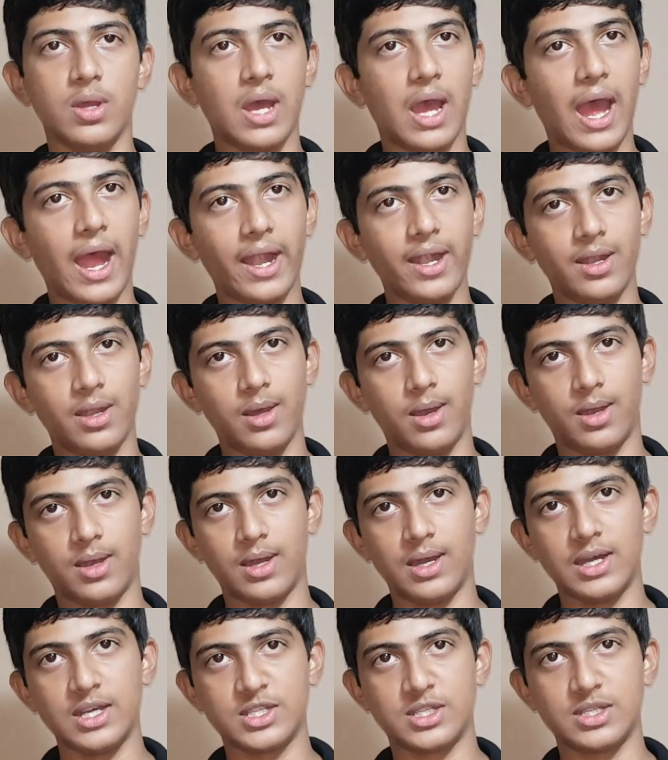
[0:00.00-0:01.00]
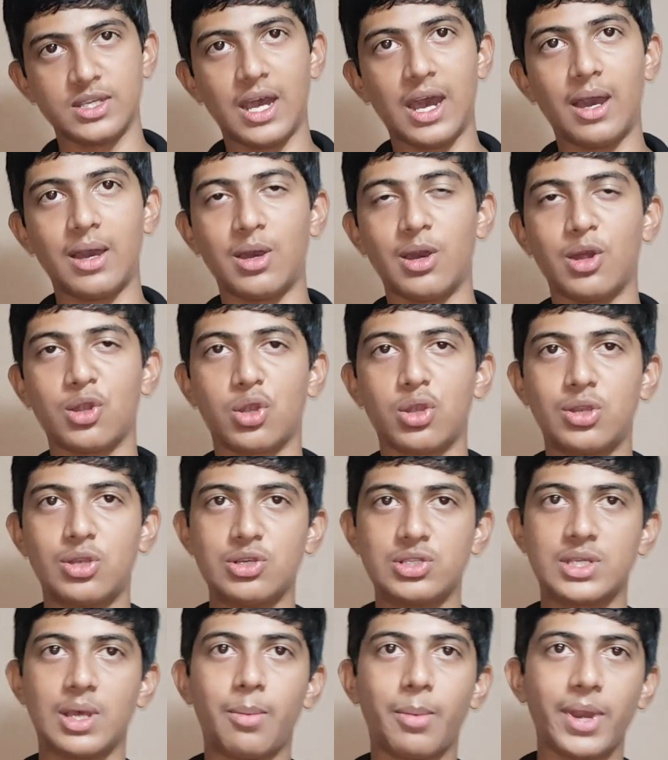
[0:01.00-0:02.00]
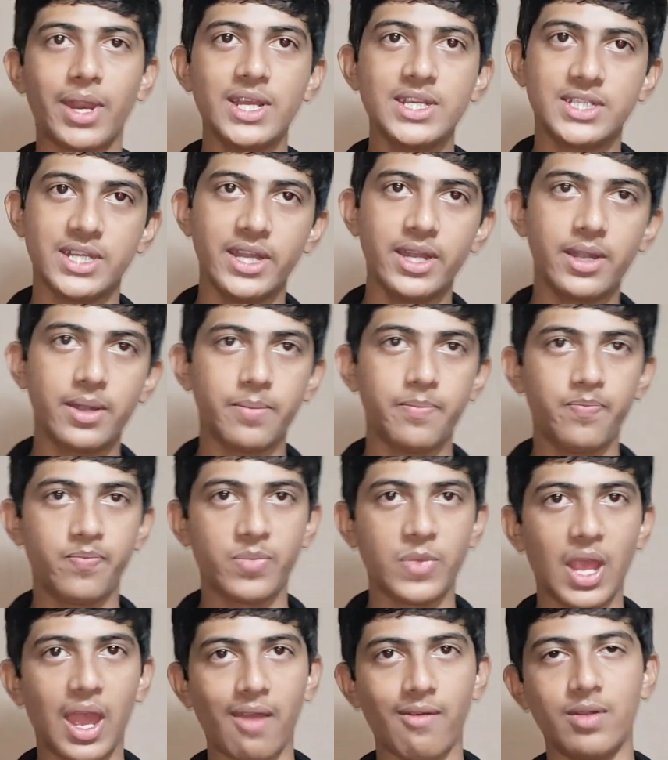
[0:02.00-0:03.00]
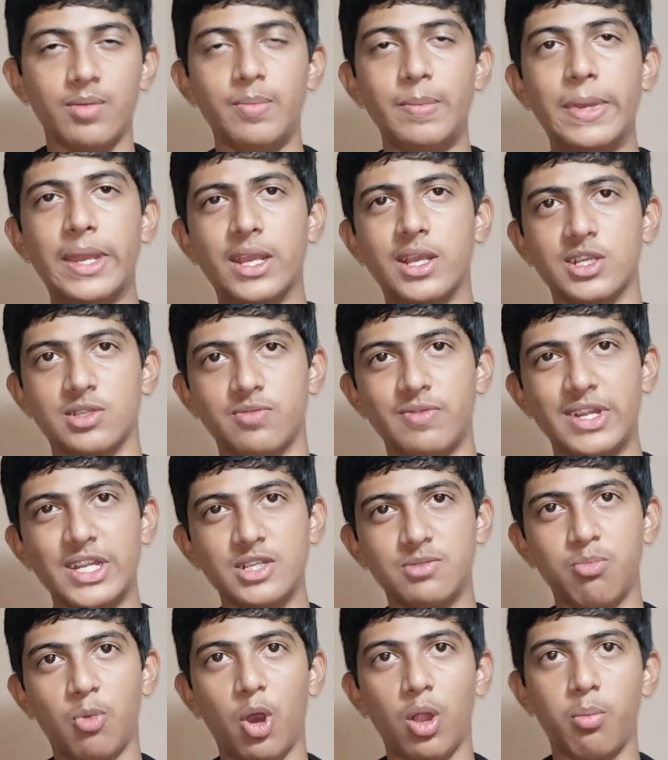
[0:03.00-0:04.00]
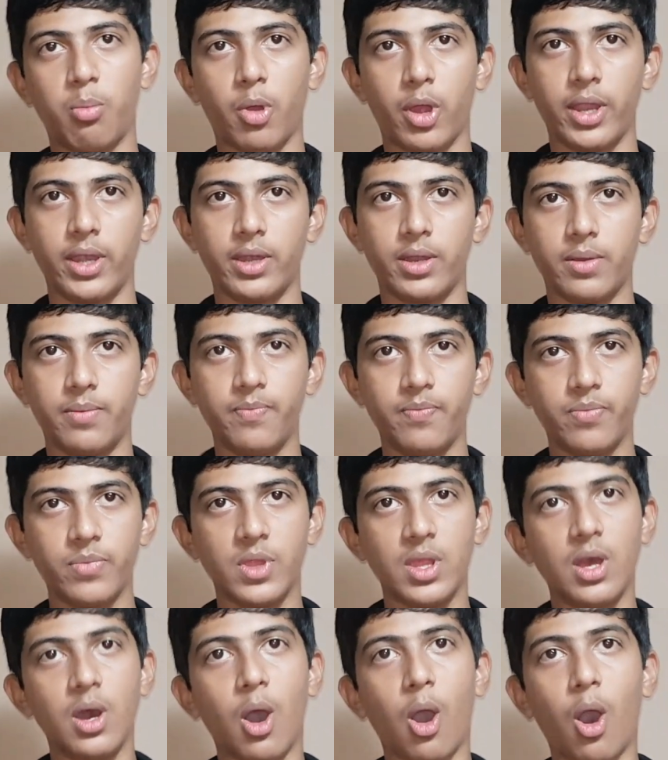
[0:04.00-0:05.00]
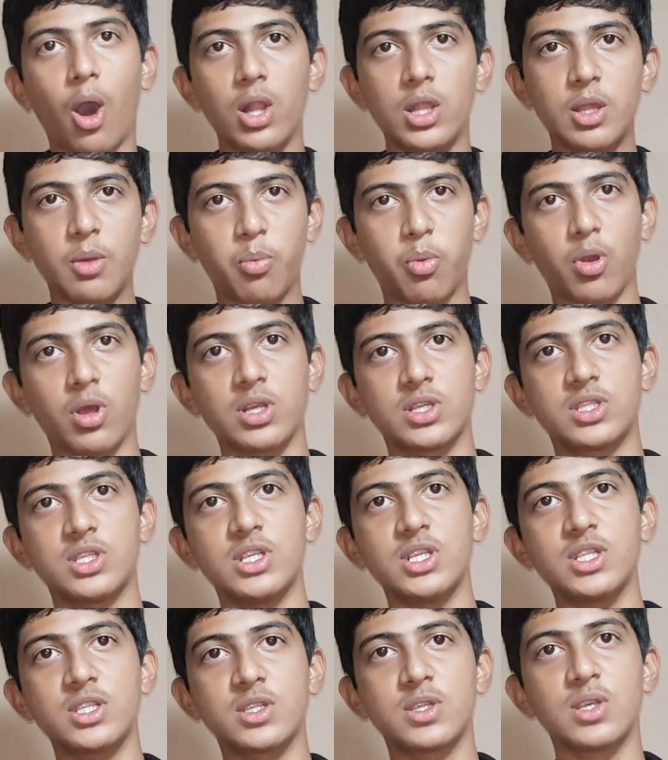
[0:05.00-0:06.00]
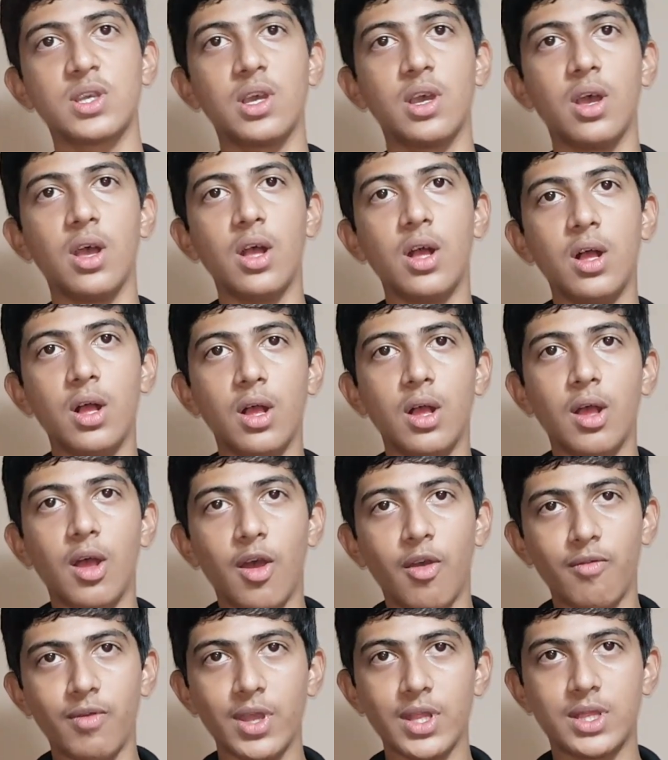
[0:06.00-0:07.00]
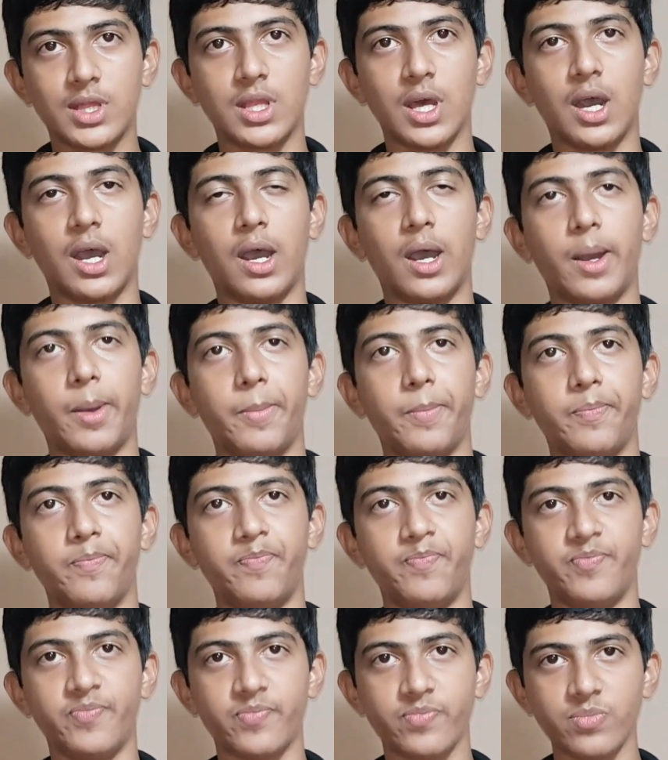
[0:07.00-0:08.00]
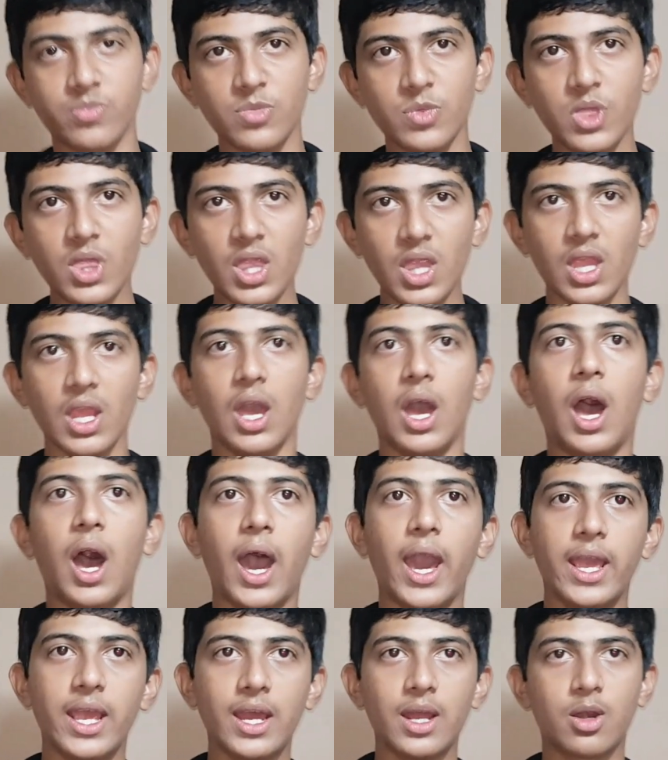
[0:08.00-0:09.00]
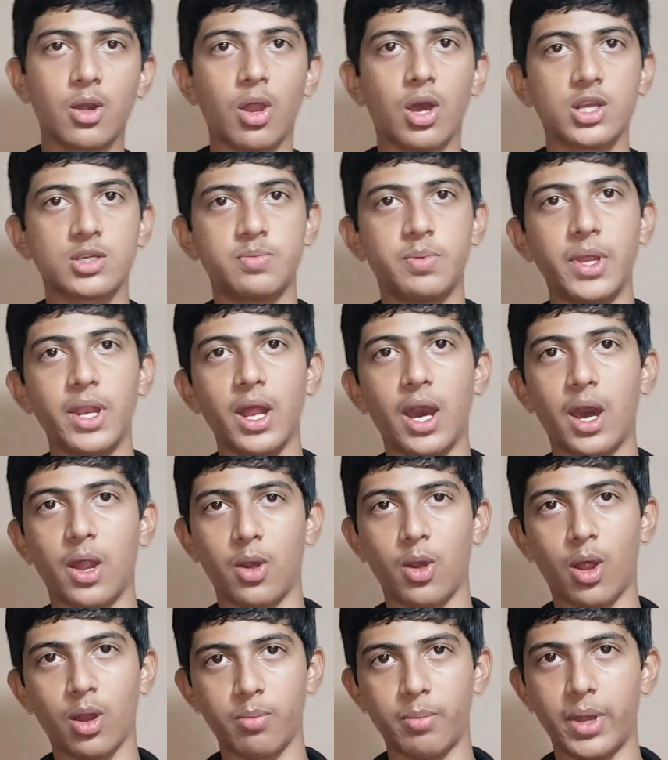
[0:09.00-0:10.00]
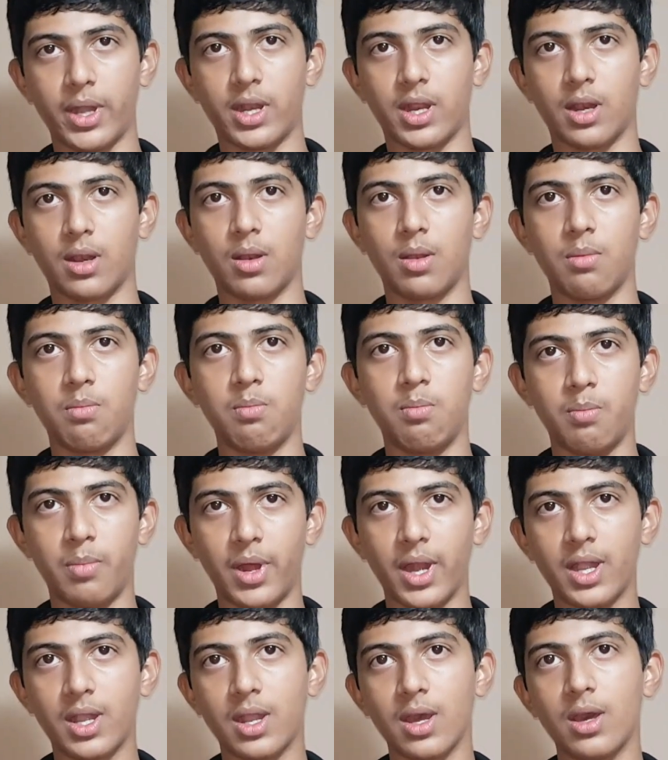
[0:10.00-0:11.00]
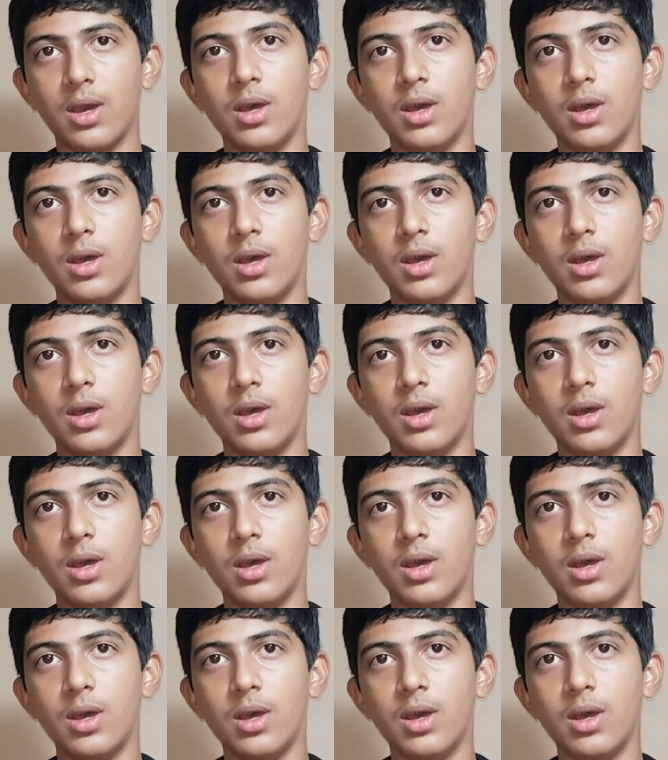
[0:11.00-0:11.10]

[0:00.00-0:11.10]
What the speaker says: And to summarize it, I would make a very small point. All the processors with higher clock speed are not better, but